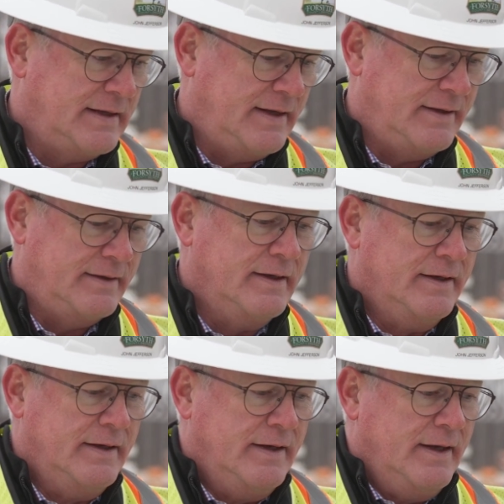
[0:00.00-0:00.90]
And then
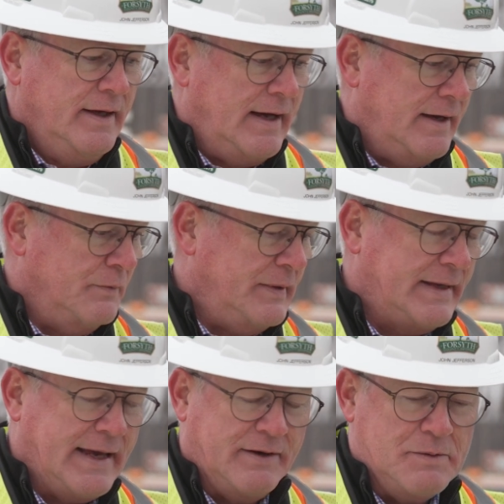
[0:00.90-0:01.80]
when the
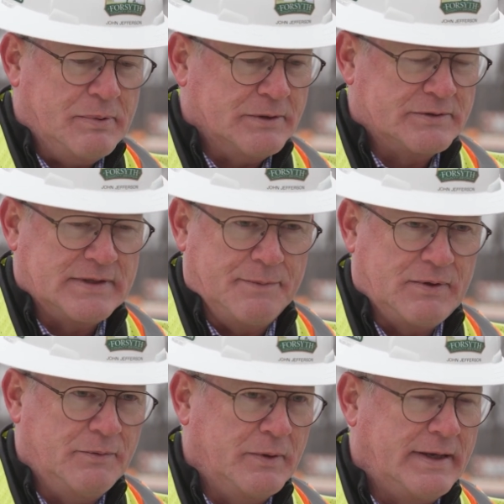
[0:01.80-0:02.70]
county builds
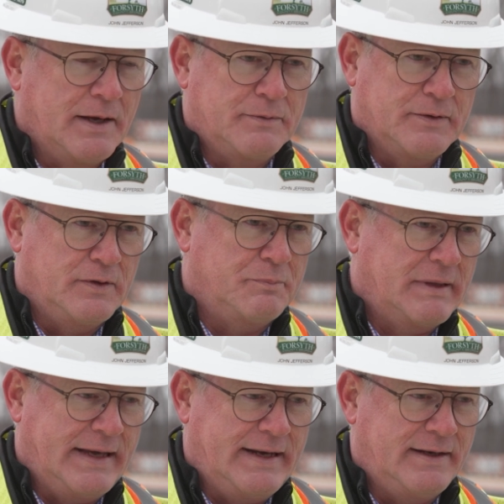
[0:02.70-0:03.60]
something, we go through the
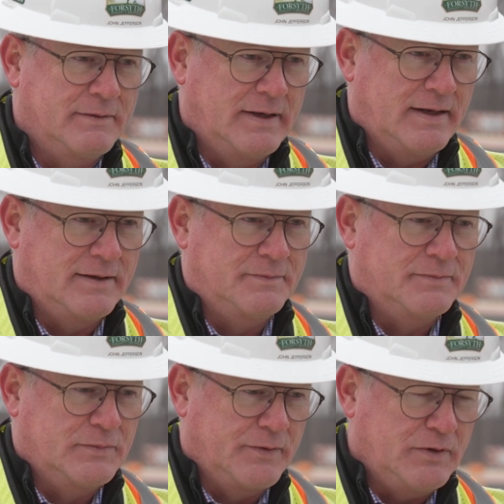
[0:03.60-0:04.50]
planning
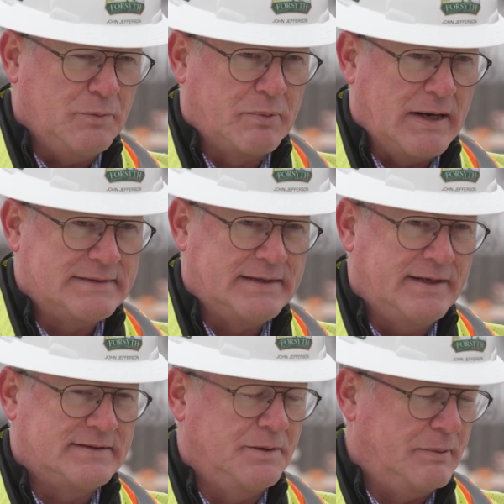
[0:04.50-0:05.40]
review
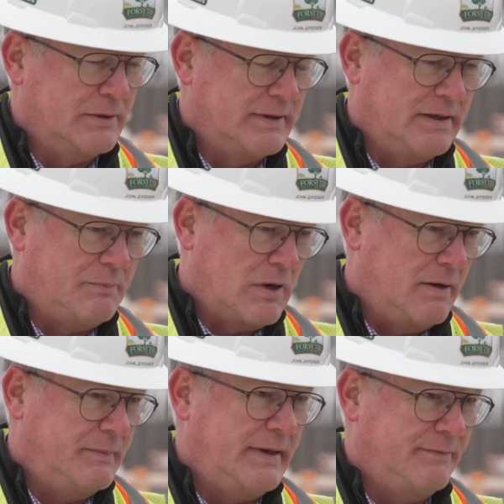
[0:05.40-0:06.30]
process, the building
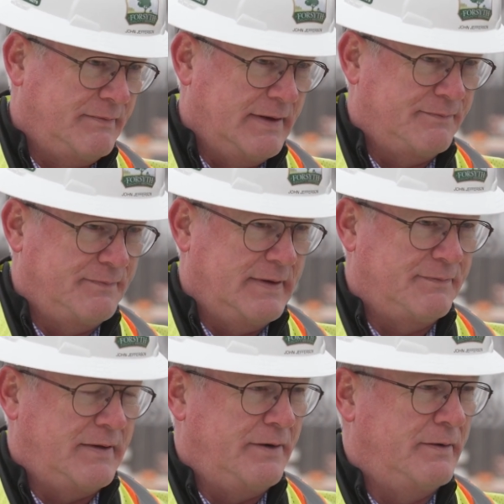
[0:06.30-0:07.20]
department,
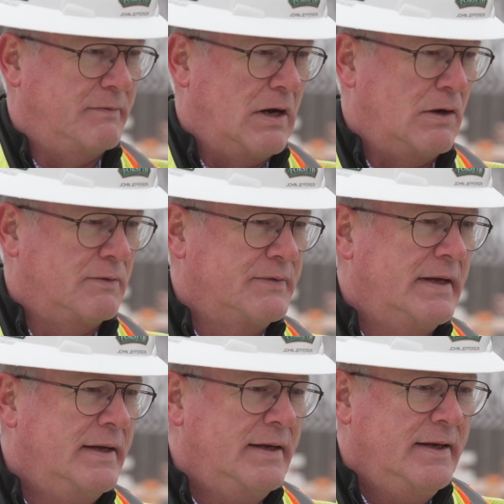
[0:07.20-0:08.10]
if they're involved,
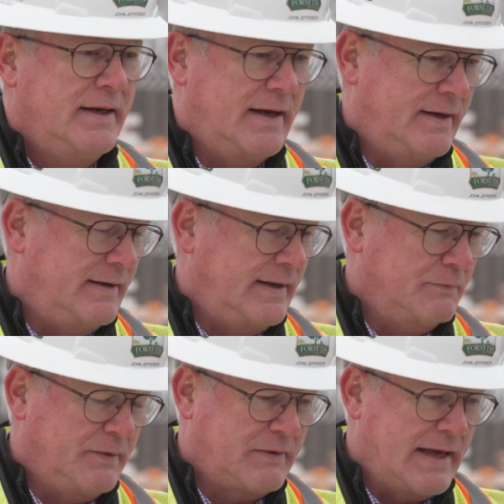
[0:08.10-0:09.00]

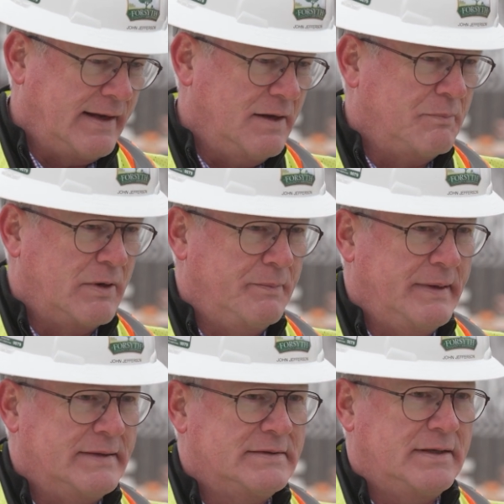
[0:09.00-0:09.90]
and we've got to get
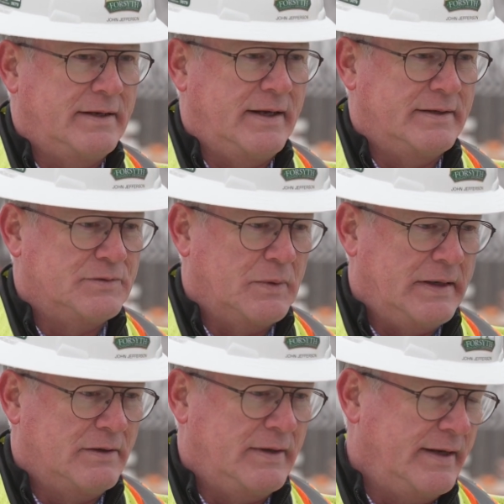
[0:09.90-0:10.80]
permits as
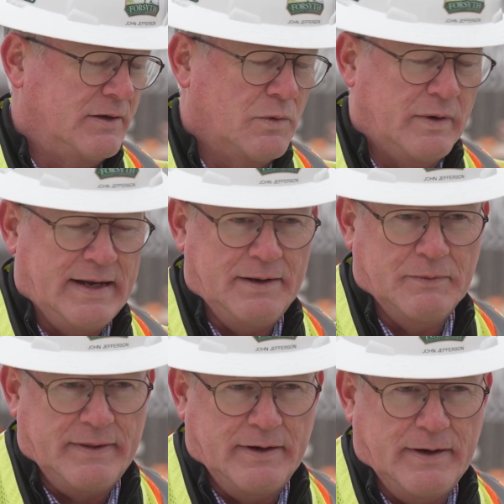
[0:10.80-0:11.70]
well and coordinate
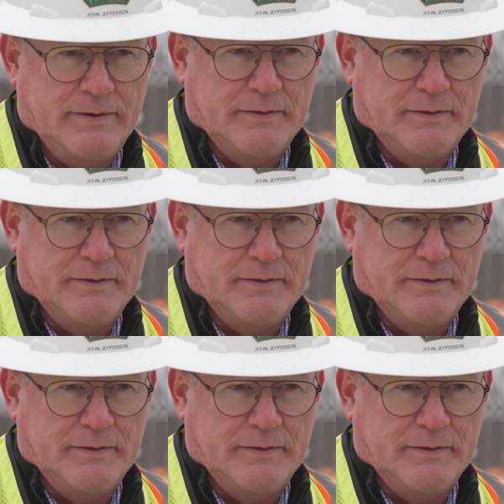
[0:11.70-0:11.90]
with our